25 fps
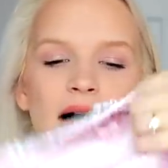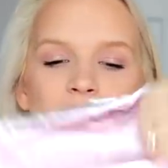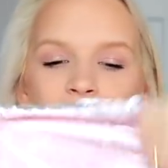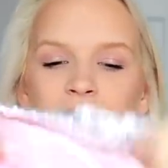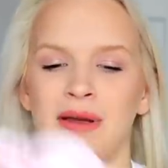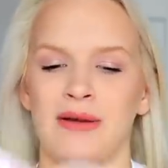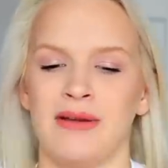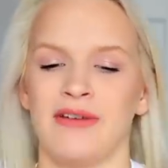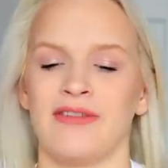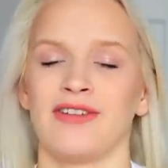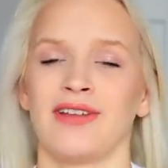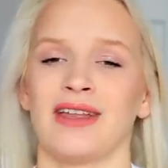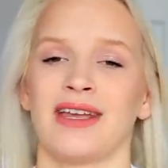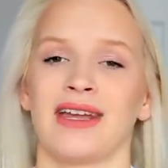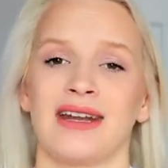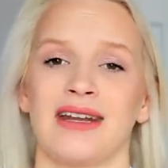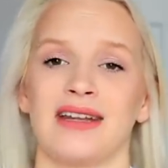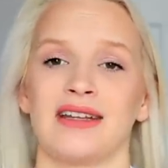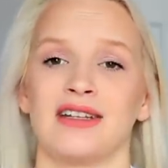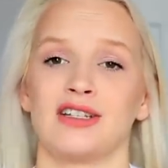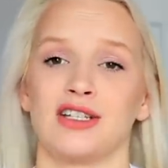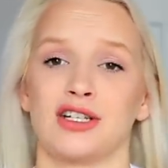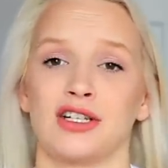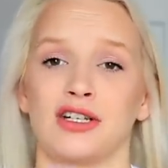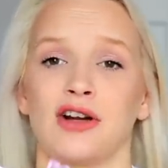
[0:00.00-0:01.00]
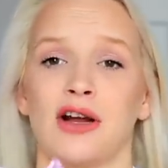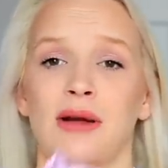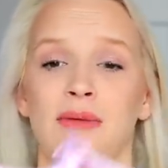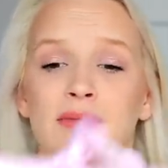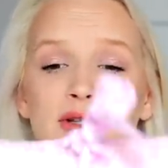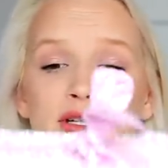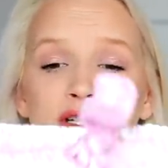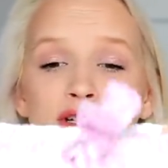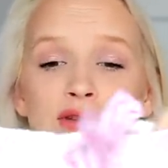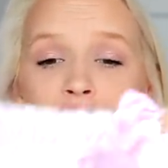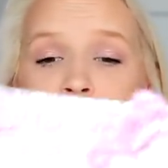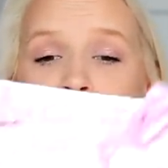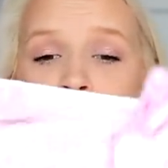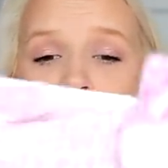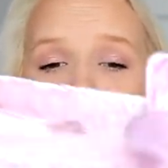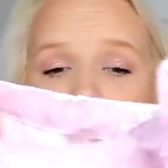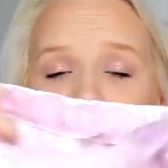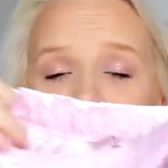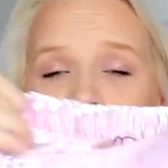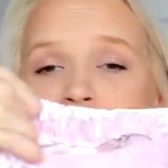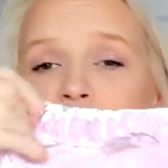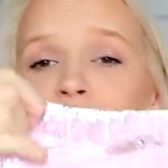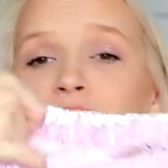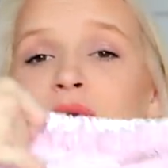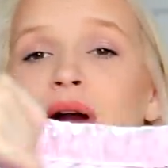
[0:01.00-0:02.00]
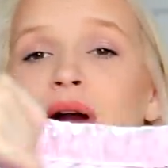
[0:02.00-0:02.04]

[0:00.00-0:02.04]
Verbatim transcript: Maybe for like an Instagram story picture